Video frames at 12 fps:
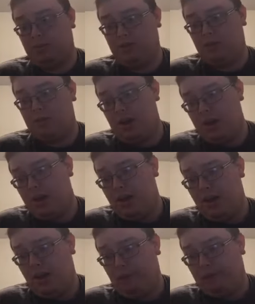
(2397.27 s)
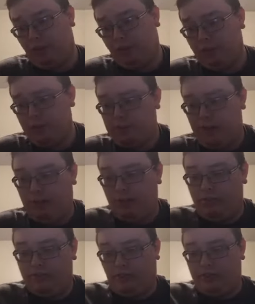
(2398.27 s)
So Turn with me to
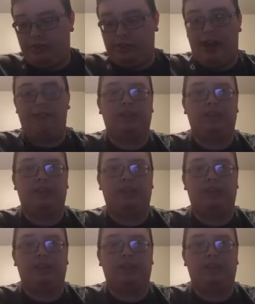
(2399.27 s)
1 Samuel